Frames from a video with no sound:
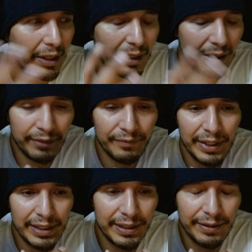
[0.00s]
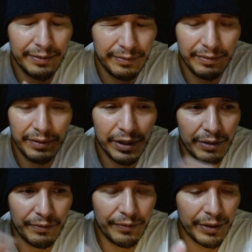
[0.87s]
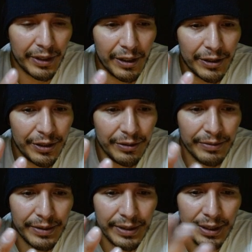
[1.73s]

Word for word: invented, you know, for the cartoons.